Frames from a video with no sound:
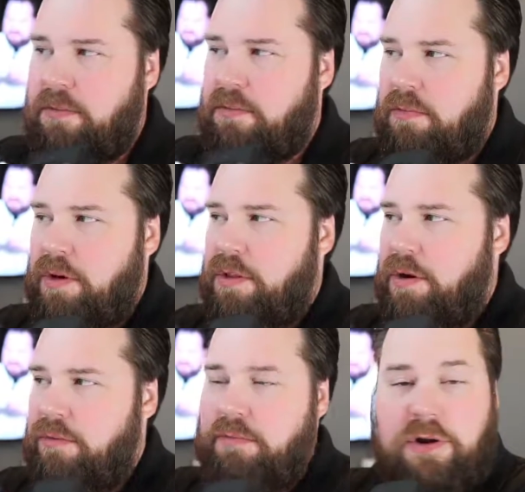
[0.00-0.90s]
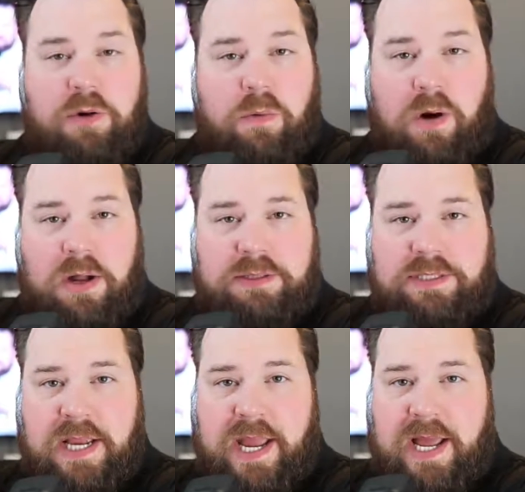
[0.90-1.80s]
one of their new ones,
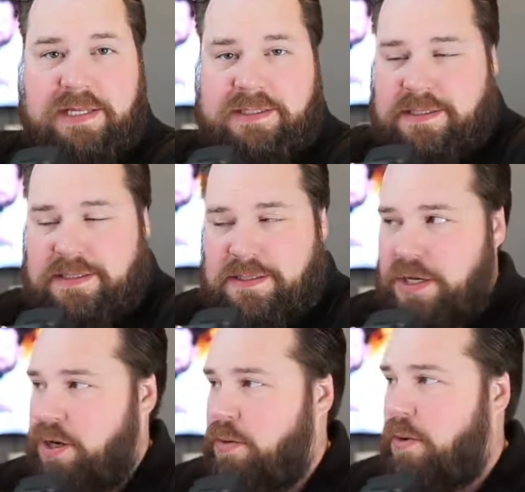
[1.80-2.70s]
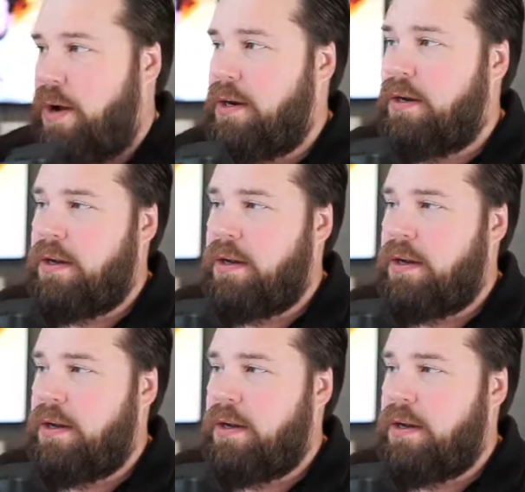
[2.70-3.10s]
I guess. This is a new one,